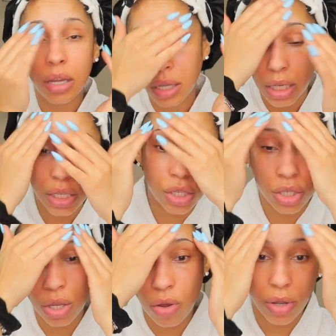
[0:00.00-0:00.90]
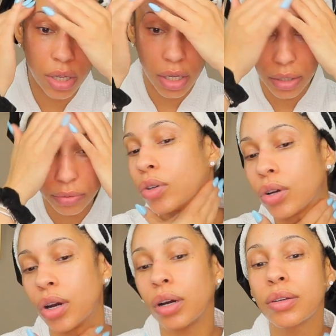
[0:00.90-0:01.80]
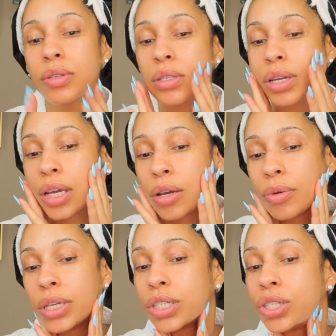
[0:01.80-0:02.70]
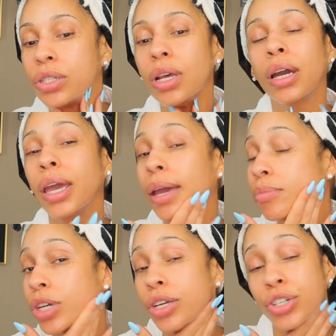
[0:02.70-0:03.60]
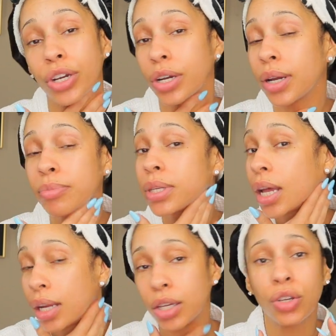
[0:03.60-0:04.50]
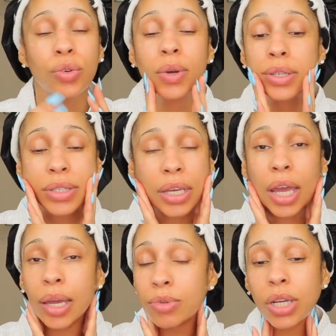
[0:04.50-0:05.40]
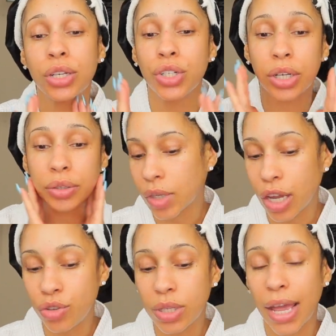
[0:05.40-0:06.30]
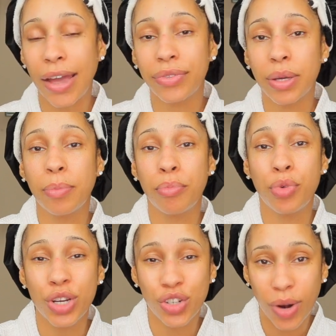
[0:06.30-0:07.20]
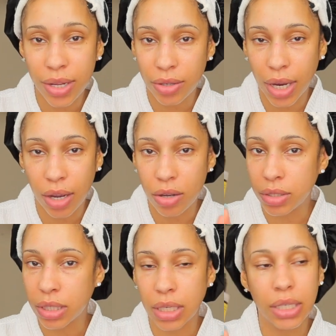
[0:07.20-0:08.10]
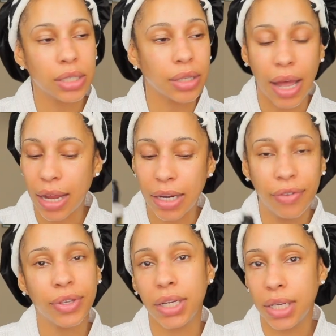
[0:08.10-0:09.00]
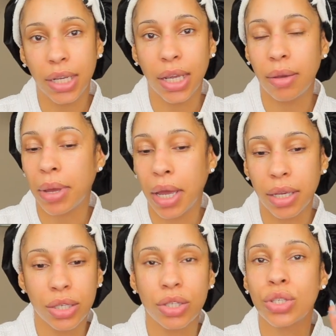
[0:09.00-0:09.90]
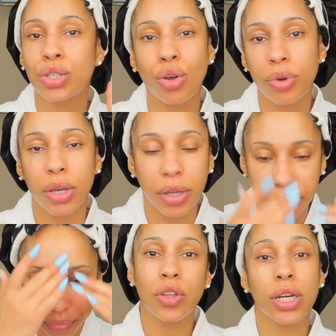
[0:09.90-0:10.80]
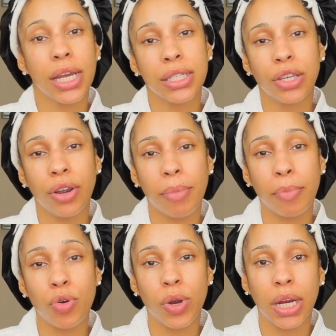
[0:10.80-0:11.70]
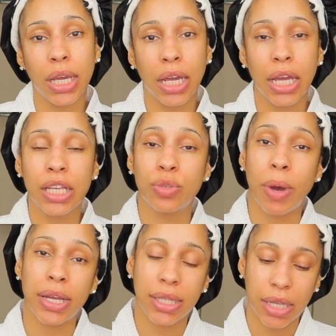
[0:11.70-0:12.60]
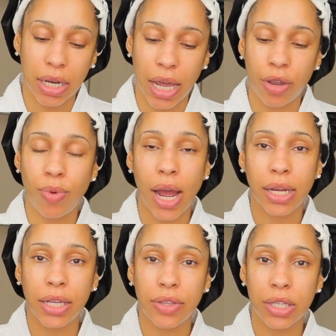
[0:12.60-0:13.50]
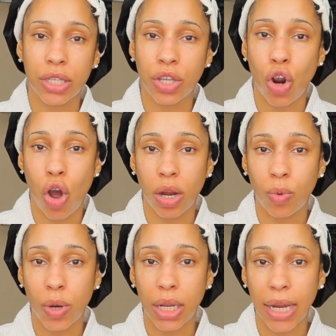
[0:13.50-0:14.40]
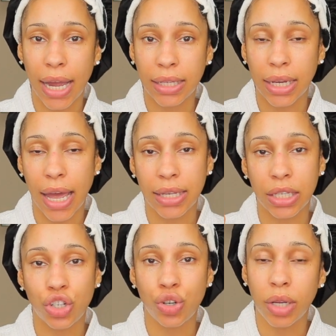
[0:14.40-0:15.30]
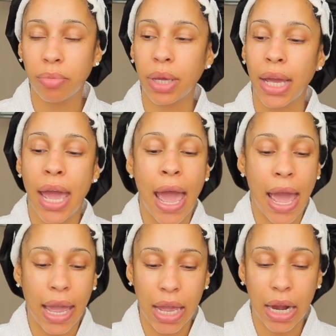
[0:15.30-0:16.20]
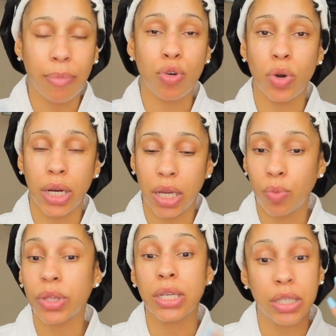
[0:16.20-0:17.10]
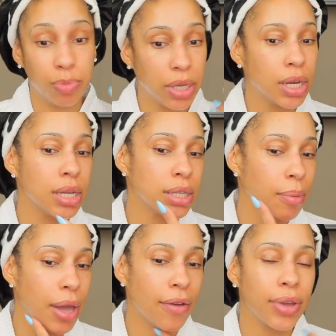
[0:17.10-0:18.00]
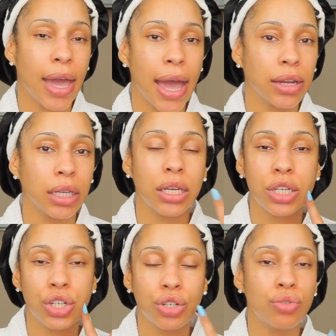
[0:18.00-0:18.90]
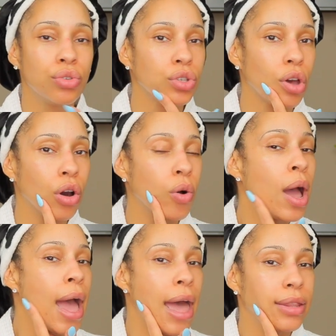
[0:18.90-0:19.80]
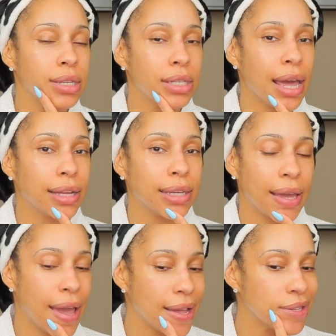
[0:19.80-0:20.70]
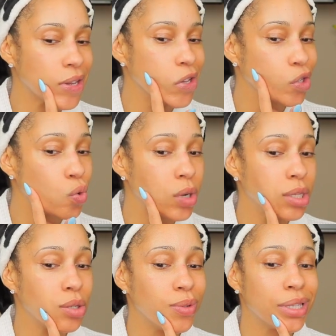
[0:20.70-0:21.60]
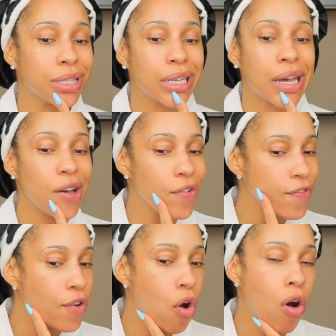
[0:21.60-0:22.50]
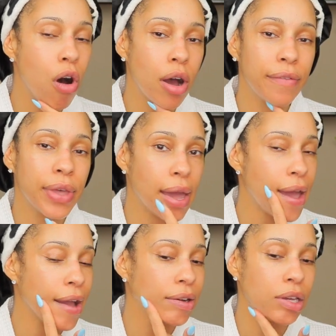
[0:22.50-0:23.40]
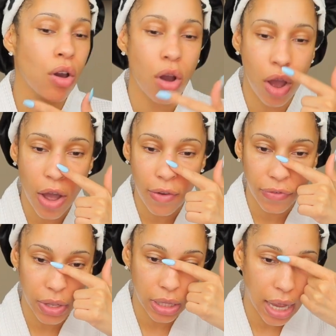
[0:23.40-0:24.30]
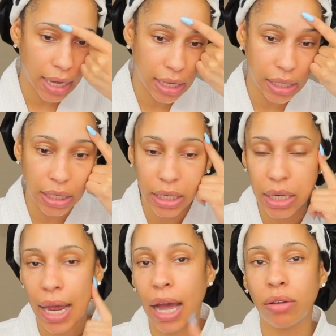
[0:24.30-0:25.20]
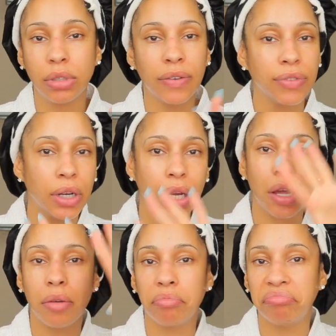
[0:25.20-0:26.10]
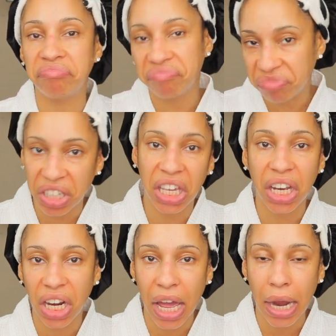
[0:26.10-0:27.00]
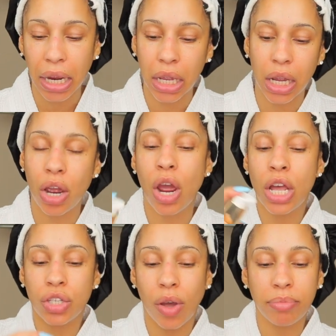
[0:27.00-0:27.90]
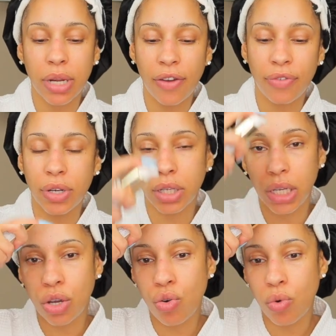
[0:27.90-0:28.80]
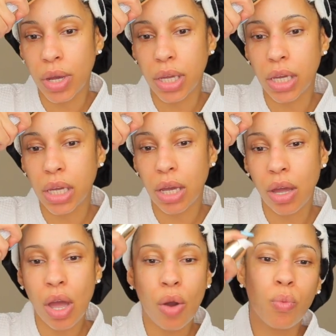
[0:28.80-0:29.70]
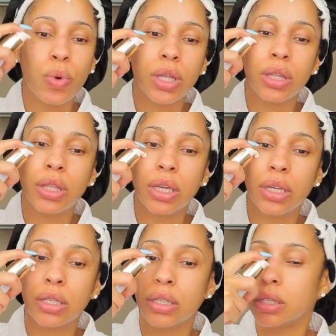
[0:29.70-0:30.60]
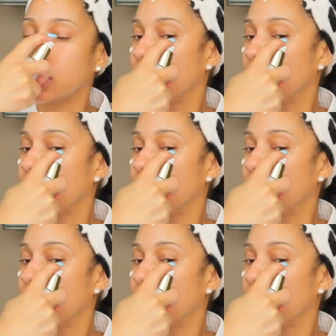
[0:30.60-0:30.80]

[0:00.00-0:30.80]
It's so good. Girl, Snail is a game changer. I'm telling you, it's a game changer. I used to have the moisturizer that goes to this. I definitely need to get it back. It's so good. So the next serum I'm going in is by Sunday Riley. This is their all-in-one lactic acid treatment, and I'm going in with this because I'm having acne issues. So this lactic acid is going to scuff all of that acne off, like clean it out, lift it up, get it out of here. So I'm definitely going in with this.